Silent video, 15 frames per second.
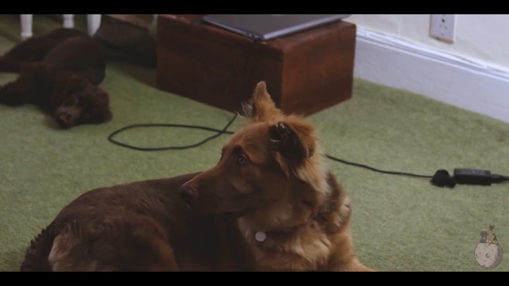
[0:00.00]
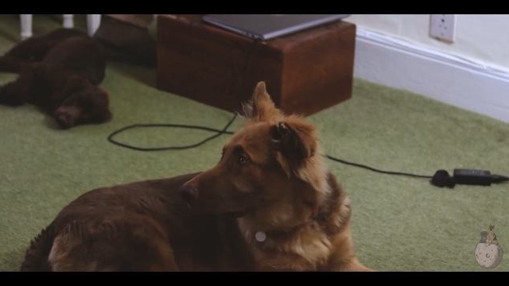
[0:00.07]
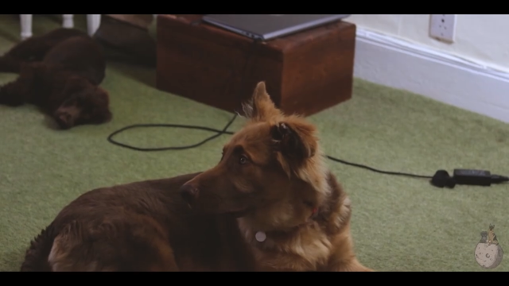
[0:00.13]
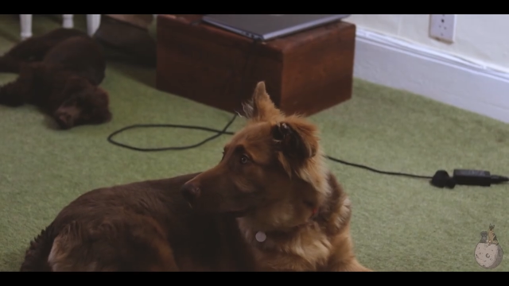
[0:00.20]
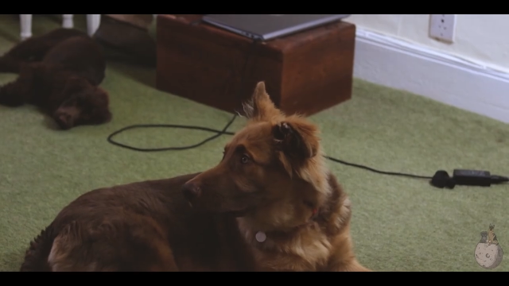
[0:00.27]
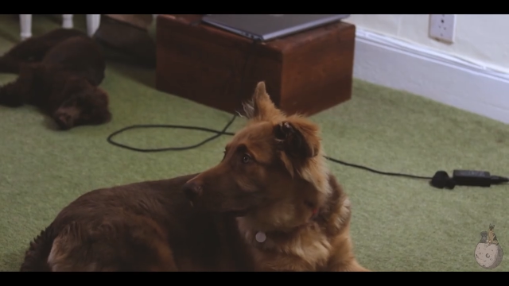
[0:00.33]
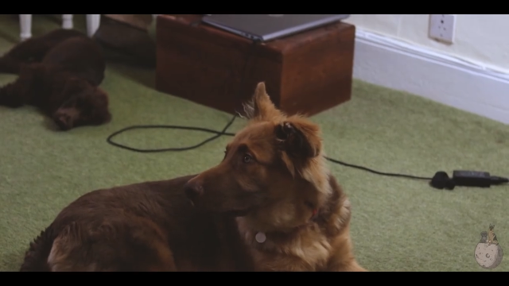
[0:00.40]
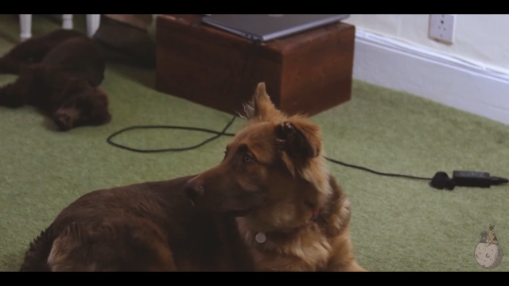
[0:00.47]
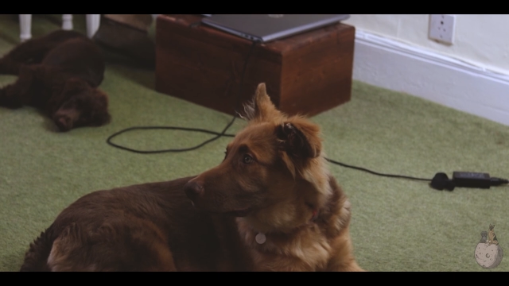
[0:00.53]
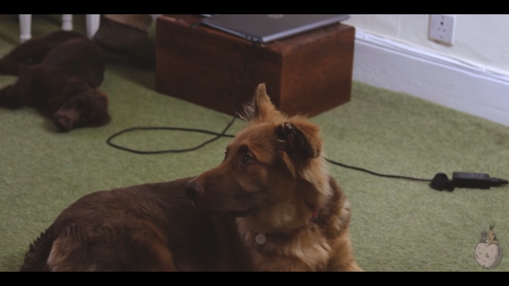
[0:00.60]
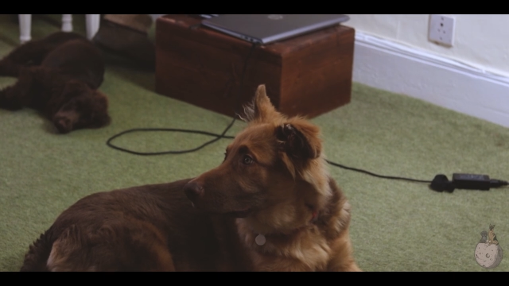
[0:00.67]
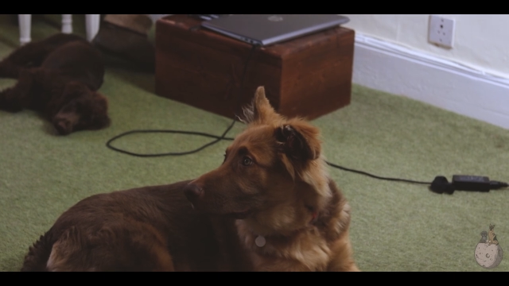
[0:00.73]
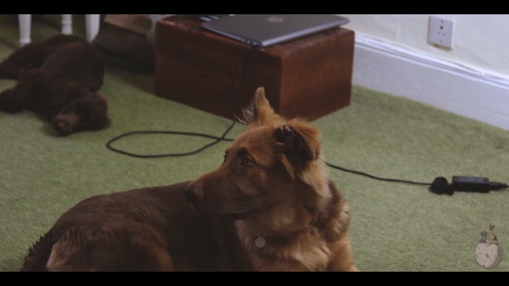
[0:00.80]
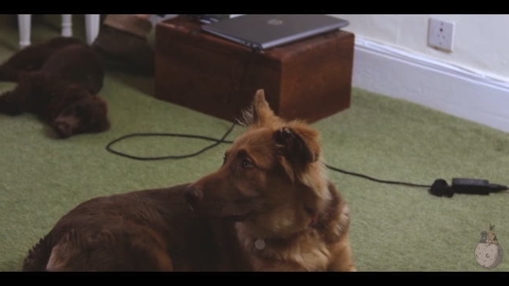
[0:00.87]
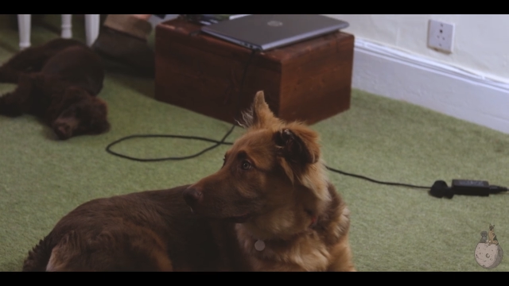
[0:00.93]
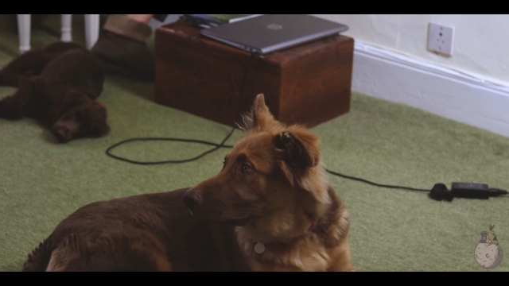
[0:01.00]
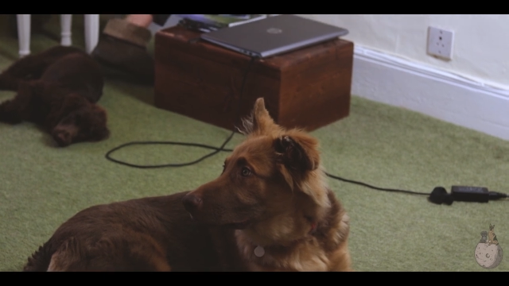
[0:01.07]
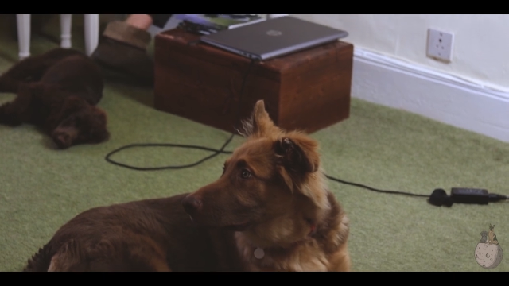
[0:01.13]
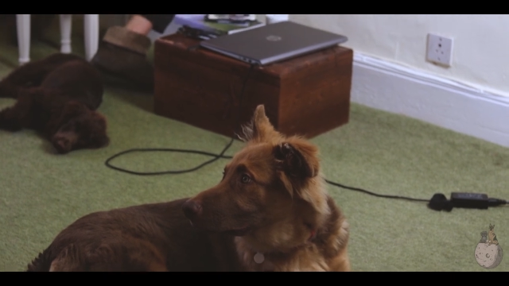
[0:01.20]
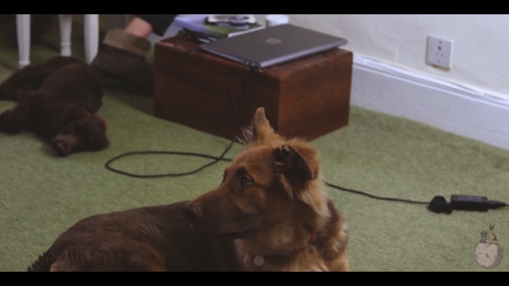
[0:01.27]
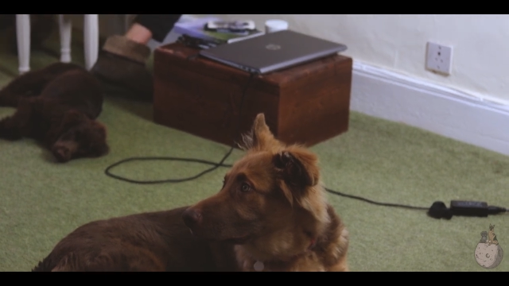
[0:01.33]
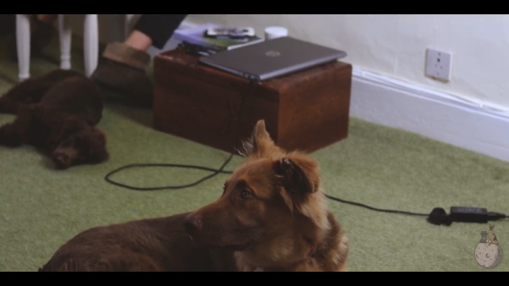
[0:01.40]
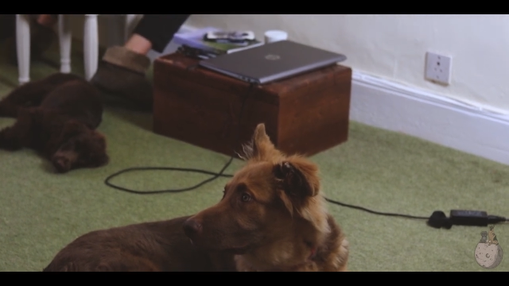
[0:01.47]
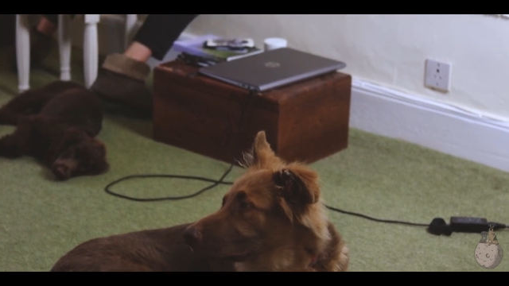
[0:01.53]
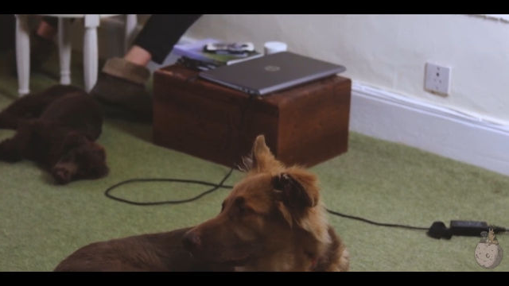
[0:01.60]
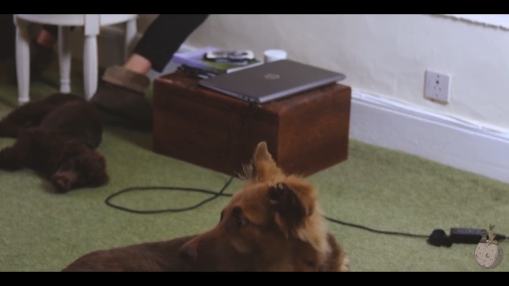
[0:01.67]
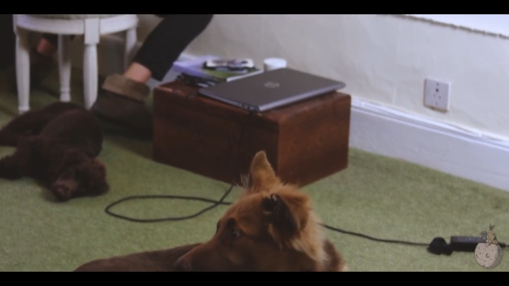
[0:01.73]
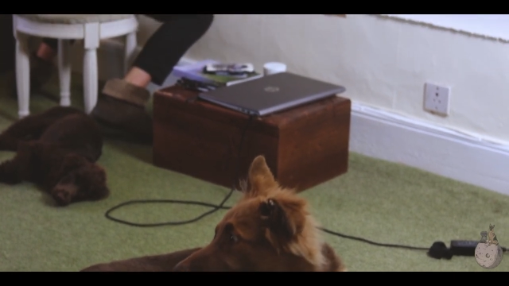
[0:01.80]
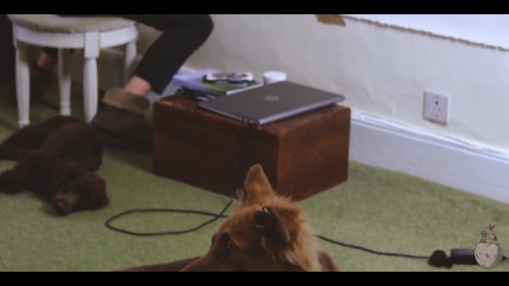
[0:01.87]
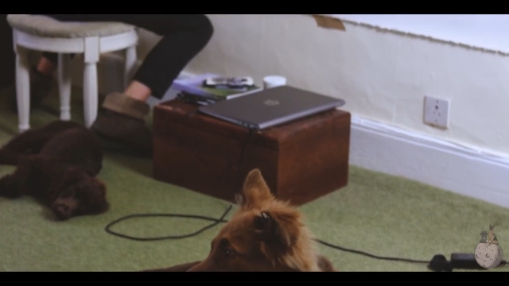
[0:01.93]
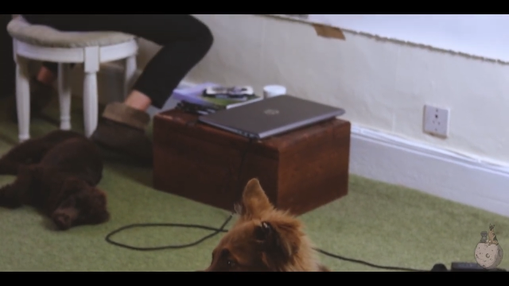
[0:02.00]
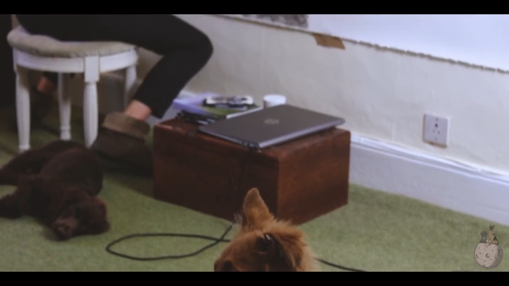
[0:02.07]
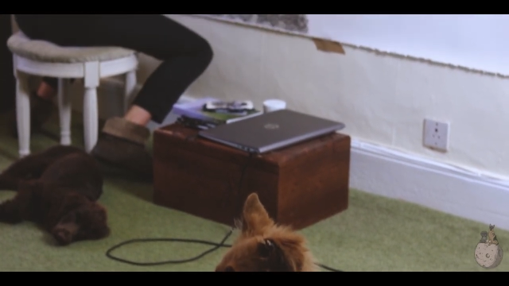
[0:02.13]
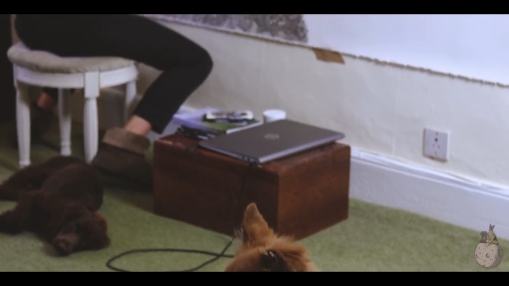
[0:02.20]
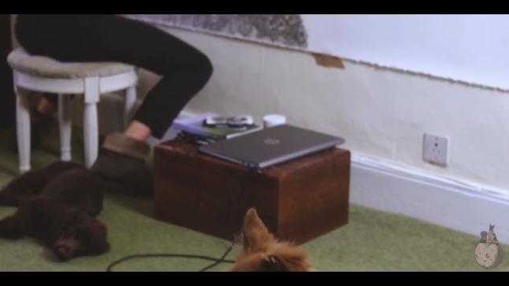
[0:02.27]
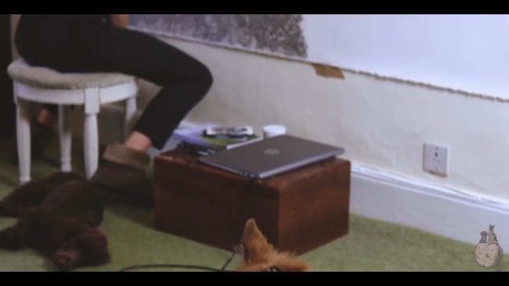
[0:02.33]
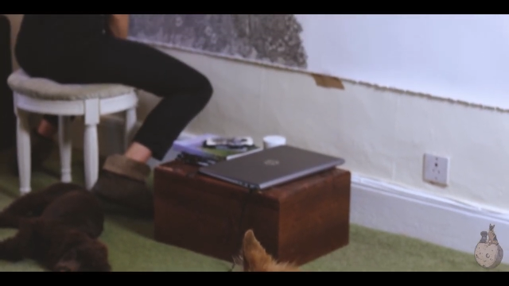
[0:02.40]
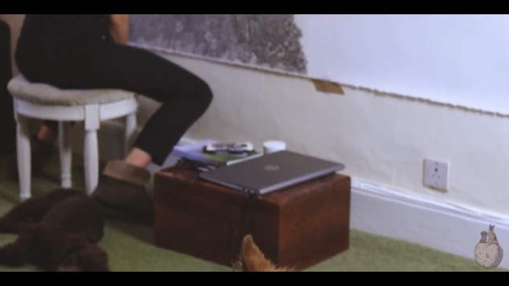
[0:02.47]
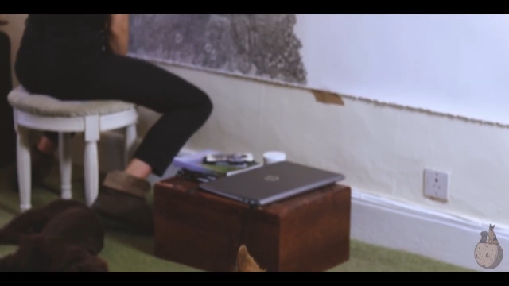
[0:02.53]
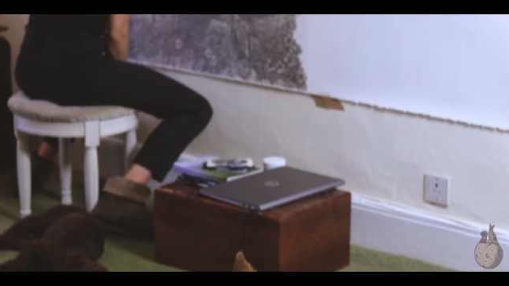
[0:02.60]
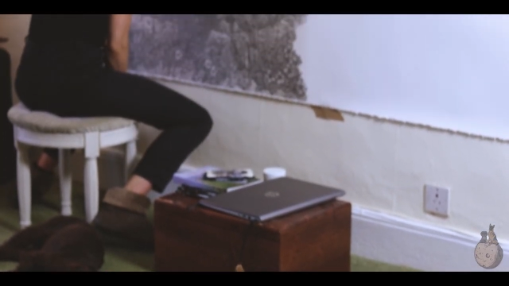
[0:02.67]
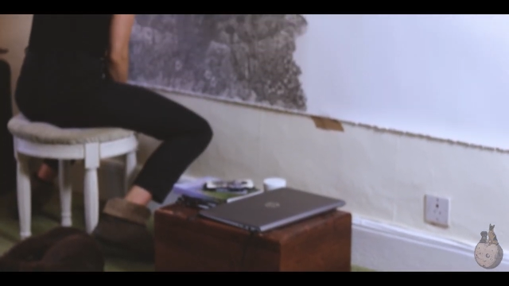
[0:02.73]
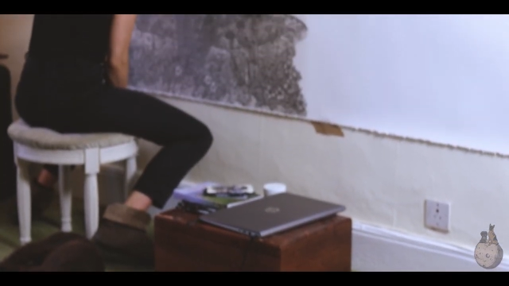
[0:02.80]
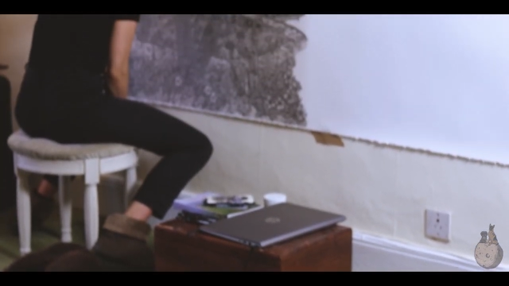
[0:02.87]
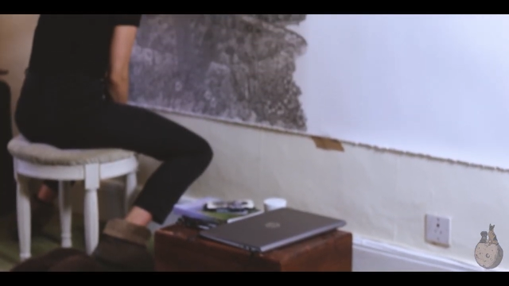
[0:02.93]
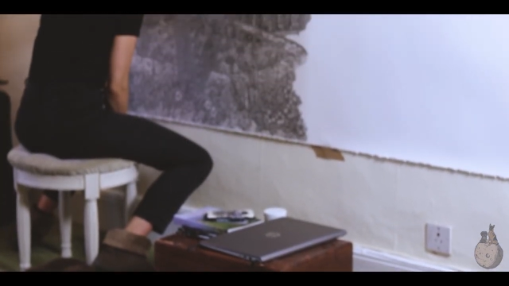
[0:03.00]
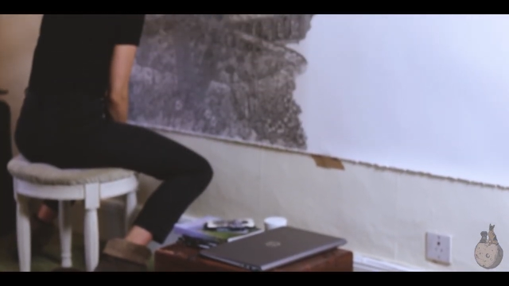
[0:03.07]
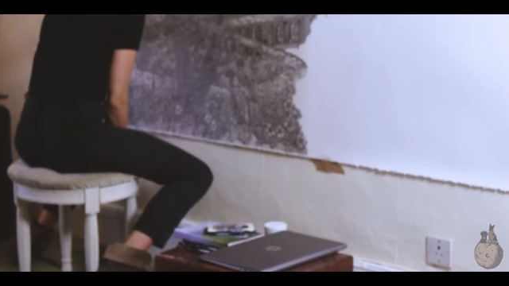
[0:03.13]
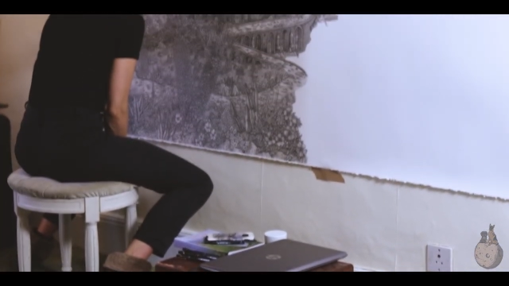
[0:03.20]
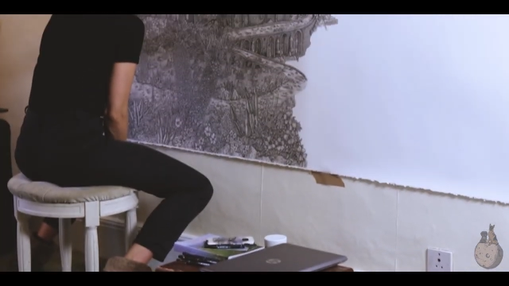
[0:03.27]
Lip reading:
No face is visible, so there are no lips to read.